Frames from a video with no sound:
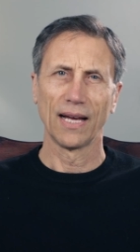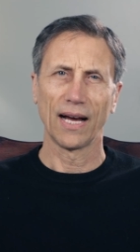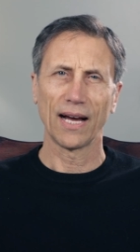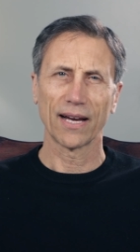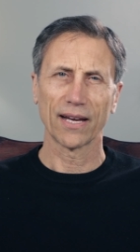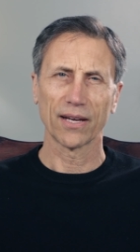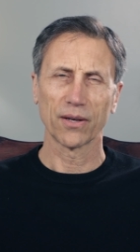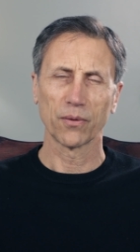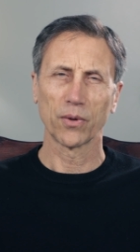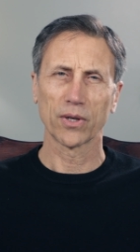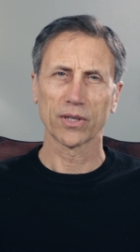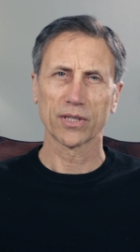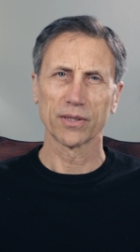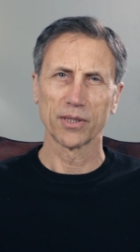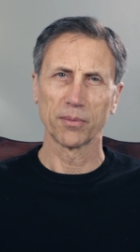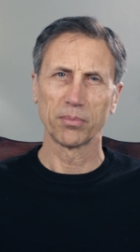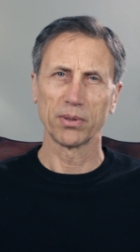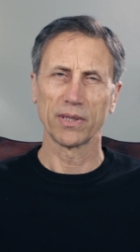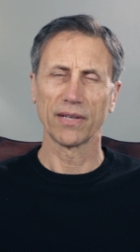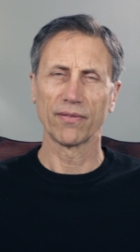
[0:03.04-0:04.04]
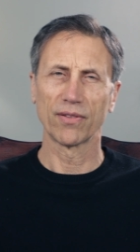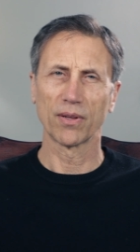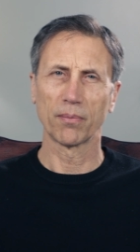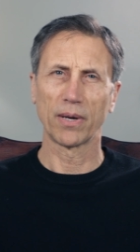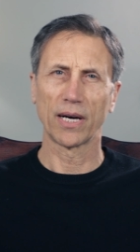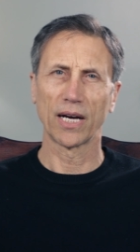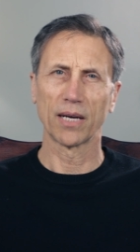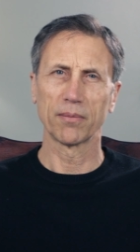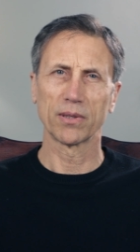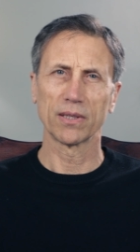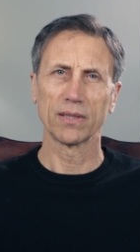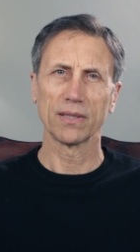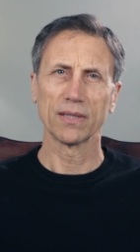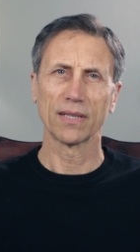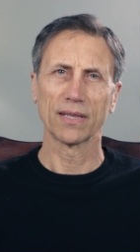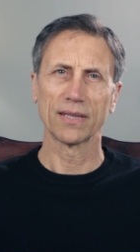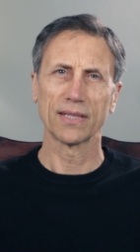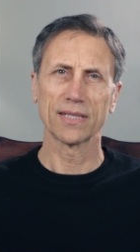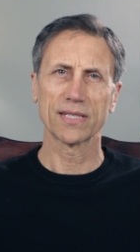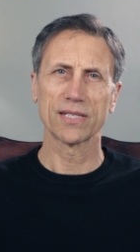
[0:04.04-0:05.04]
Hi, welcome to Believe the
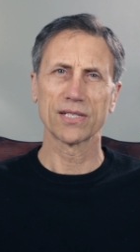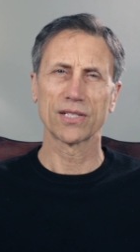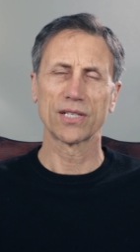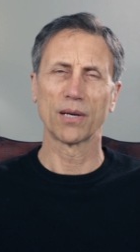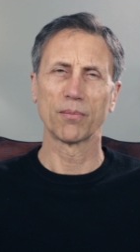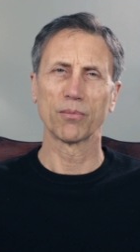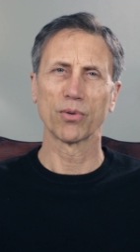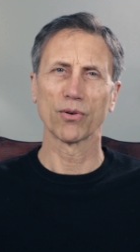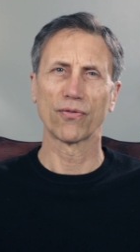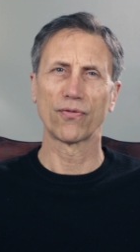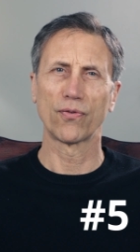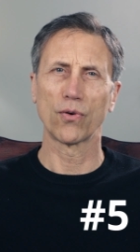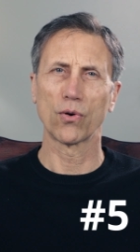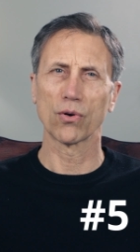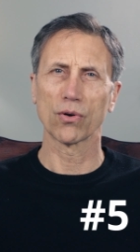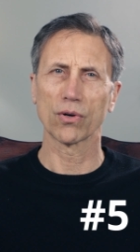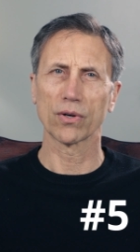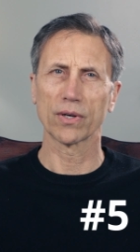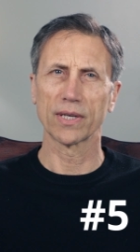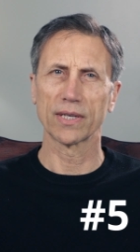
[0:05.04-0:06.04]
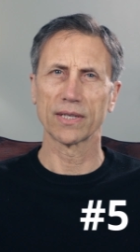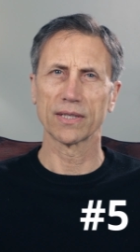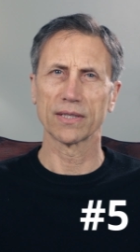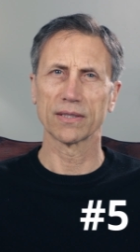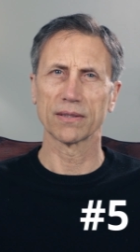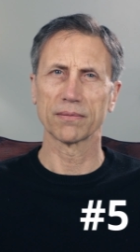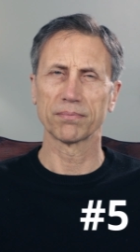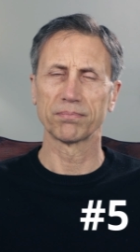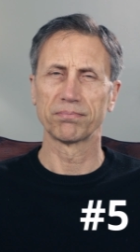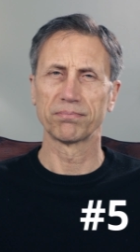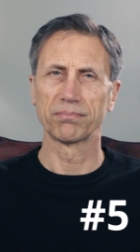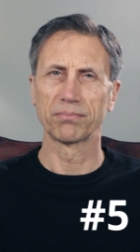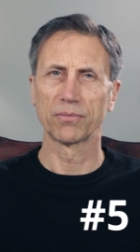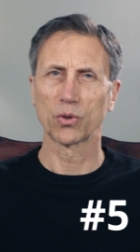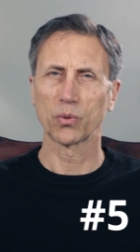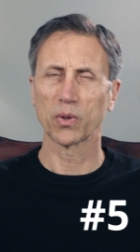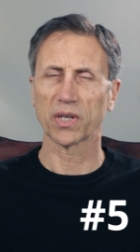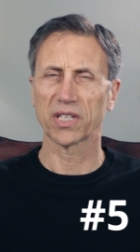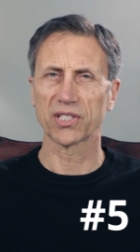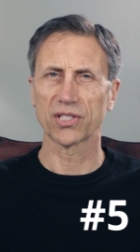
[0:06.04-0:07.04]
Bible. This is number 4 in a
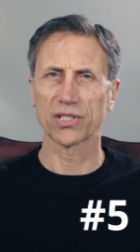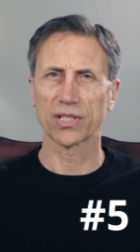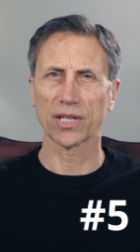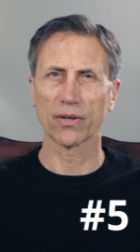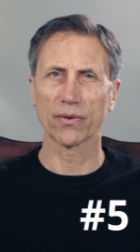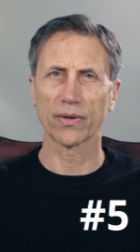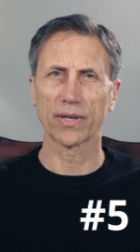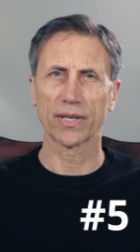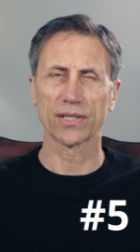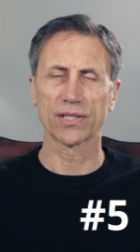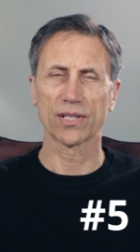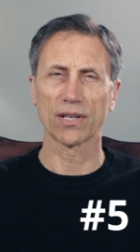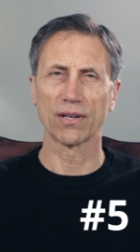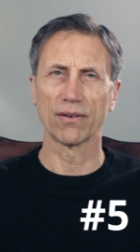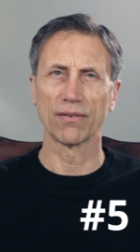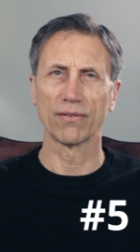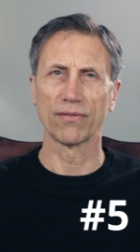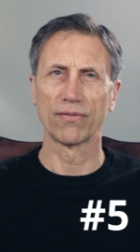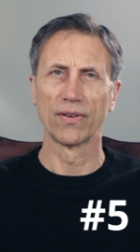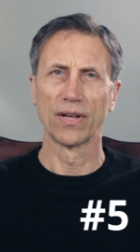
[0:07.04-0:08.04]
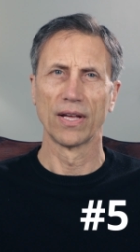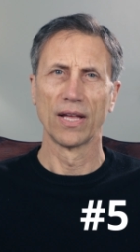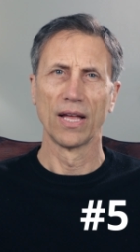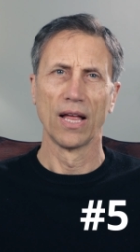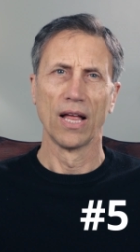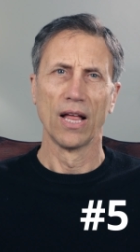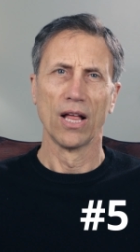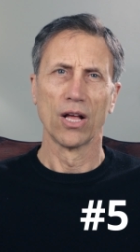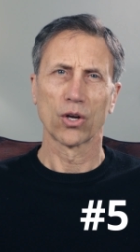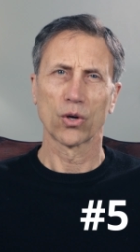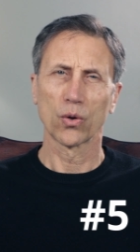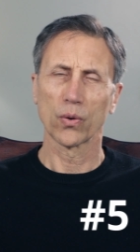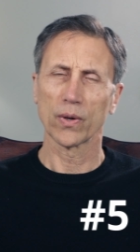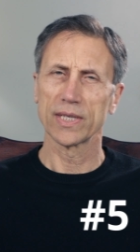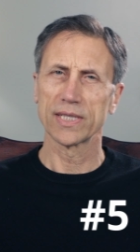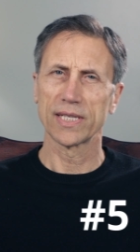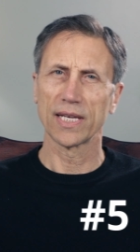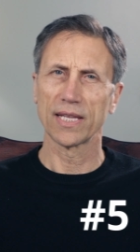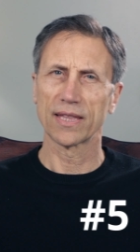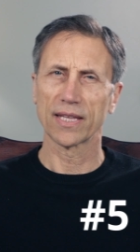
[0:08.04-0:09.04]
quick series of
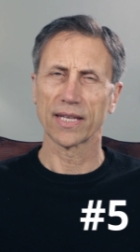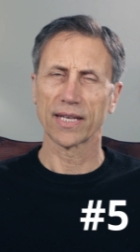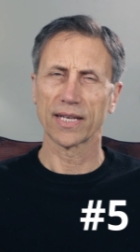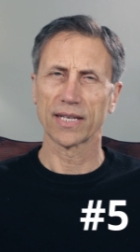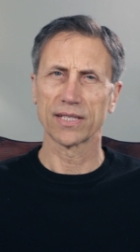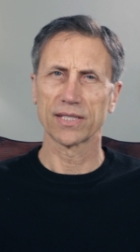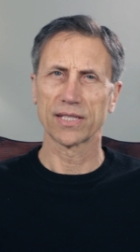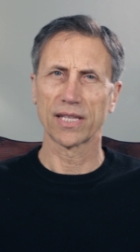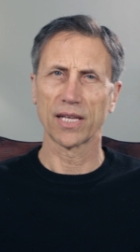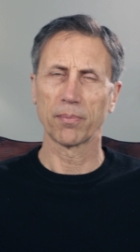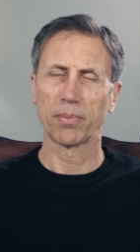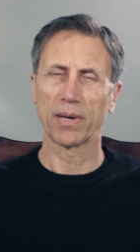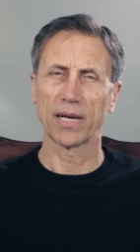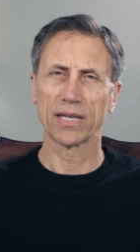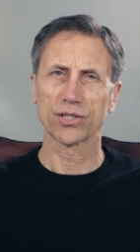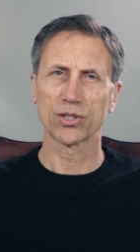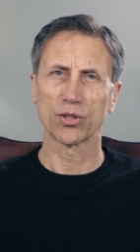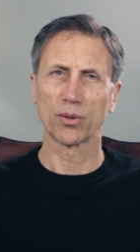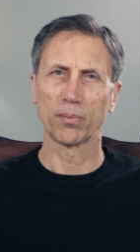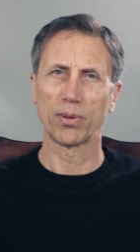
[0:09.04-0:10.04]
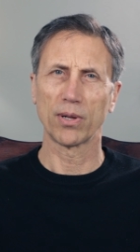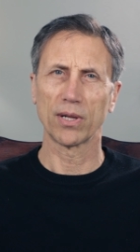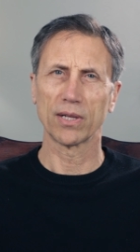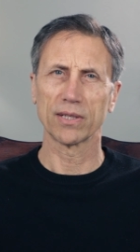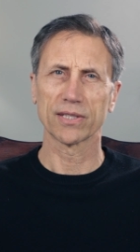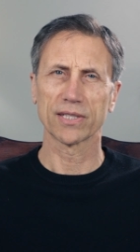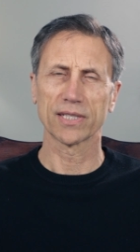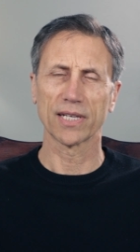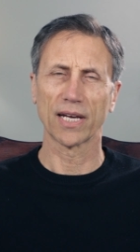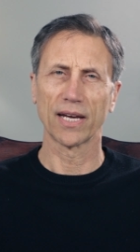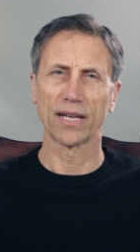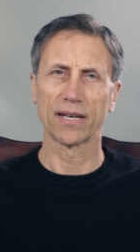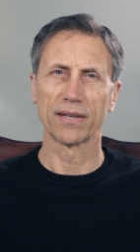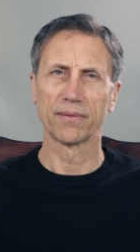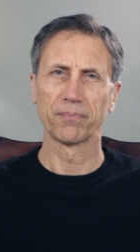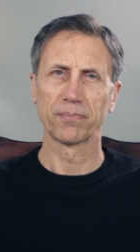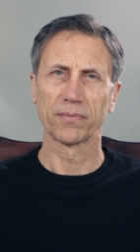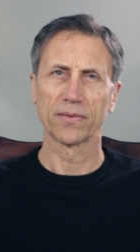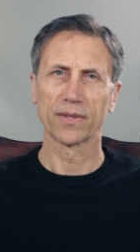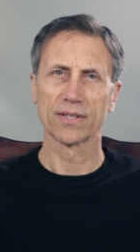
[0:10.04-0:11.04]
crazy things the Apostle Paul said.
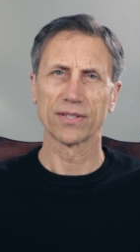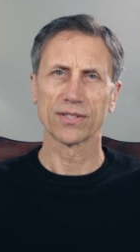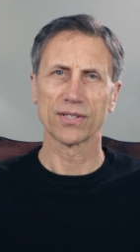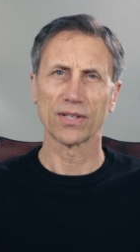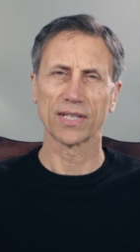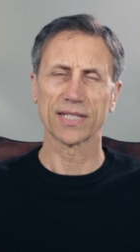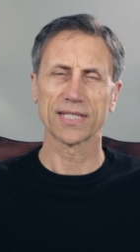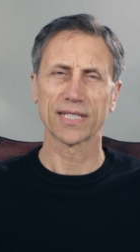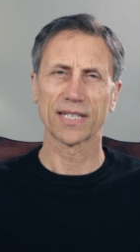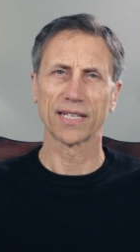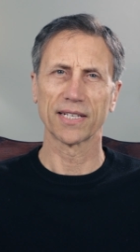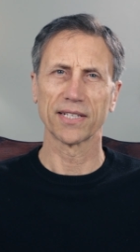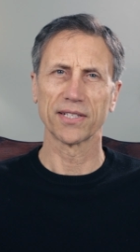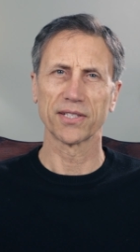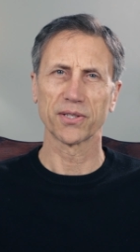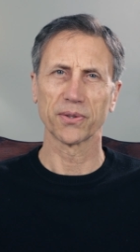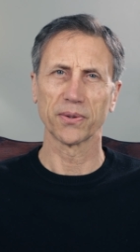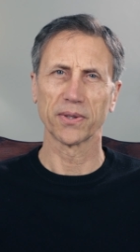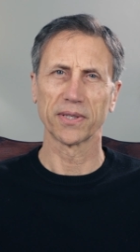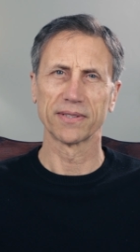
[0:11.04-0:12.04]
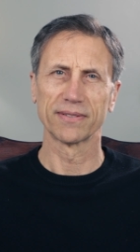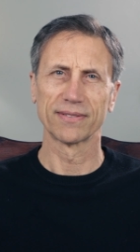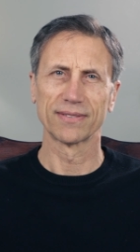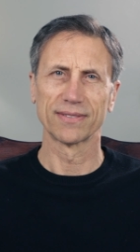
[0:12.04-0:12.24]
So let's get into it.